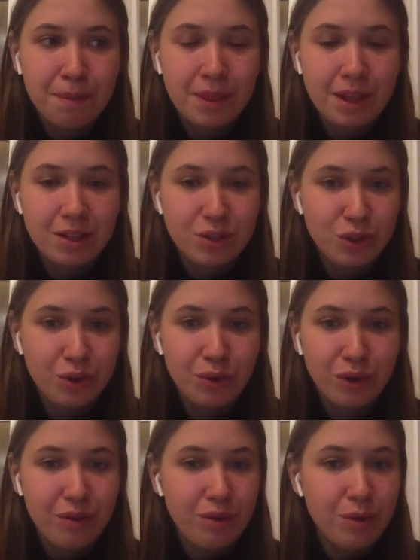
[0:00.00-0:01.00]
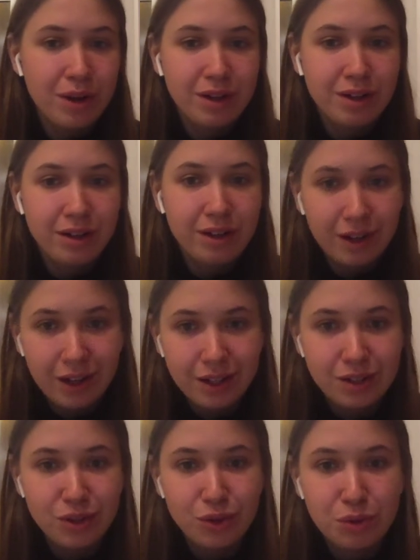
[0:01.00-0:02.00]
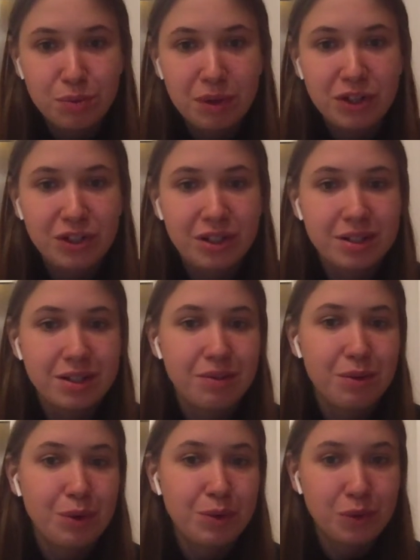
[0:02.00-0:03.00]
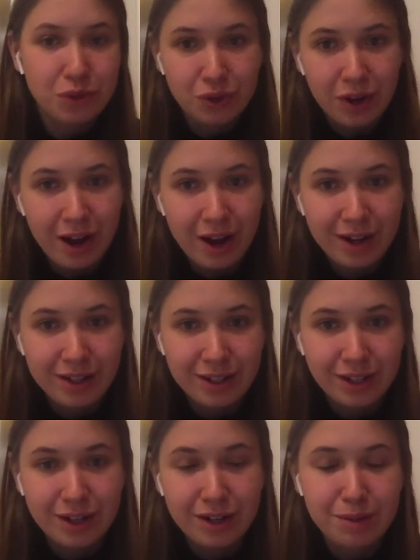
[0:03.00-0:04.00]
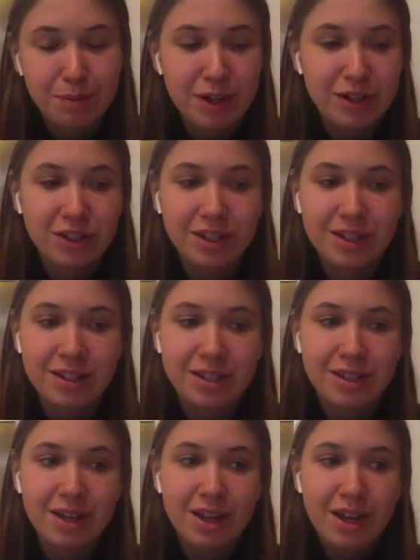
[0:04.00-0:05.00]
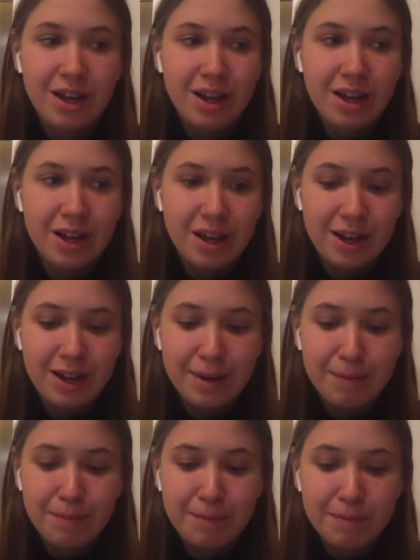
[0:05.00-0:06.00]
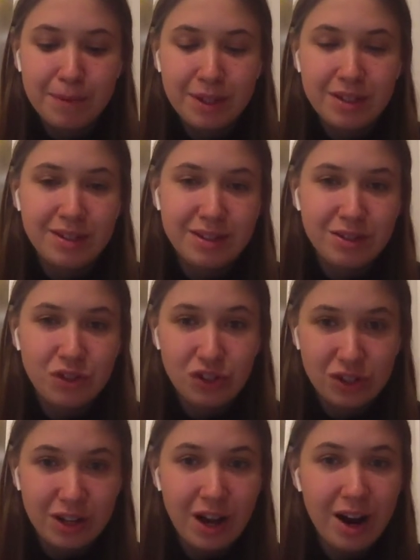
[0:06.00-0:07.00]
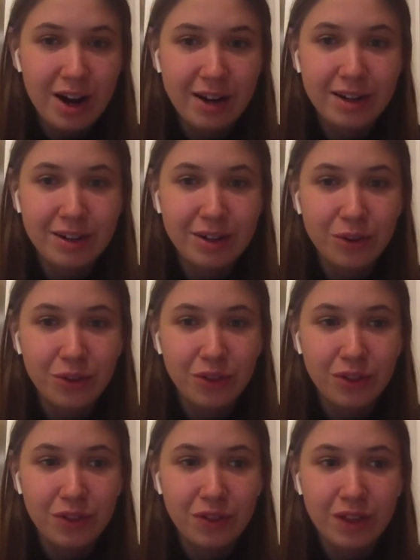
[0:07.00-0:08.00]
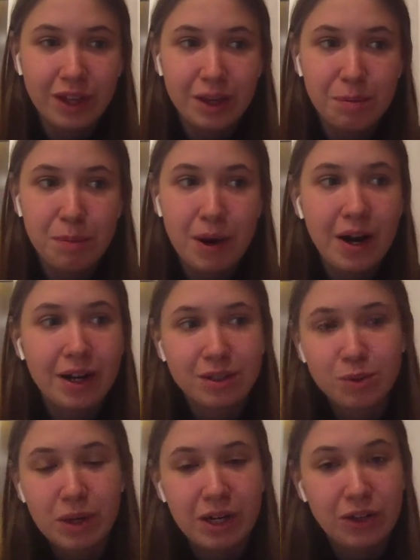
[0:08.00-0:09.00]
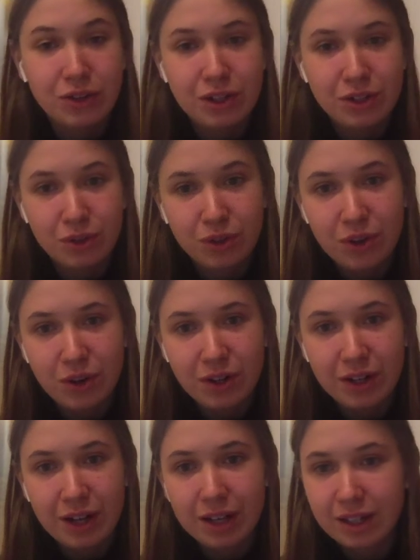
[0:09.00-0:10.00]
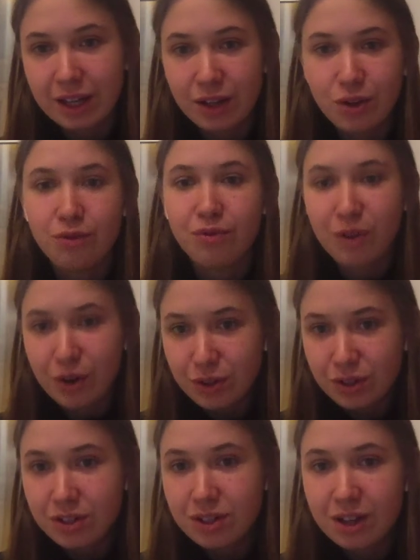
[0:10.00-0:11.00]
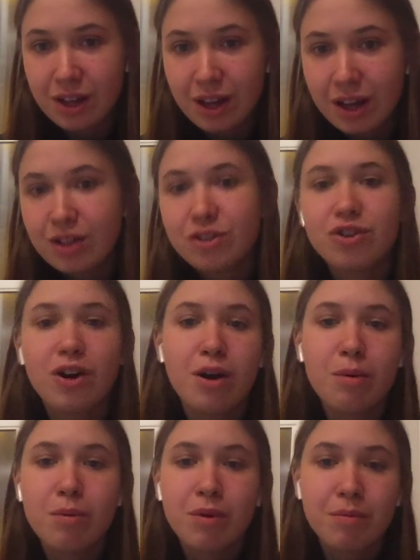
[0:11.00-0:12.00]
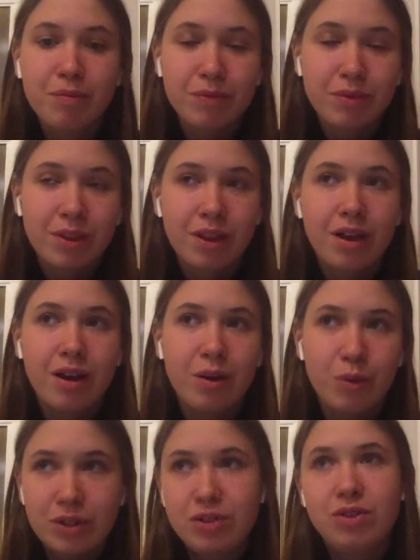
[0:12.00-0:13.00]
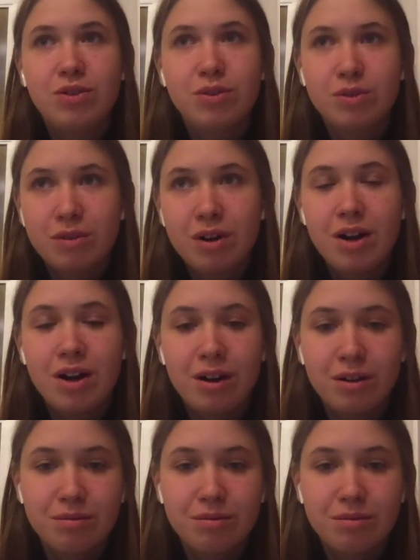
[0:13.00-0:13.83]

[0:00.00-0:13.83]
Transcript: So everyone needs new specialists, everyone wants to hire senior specialists. It's just hard on the part where you need to learn and get your first job. Once you are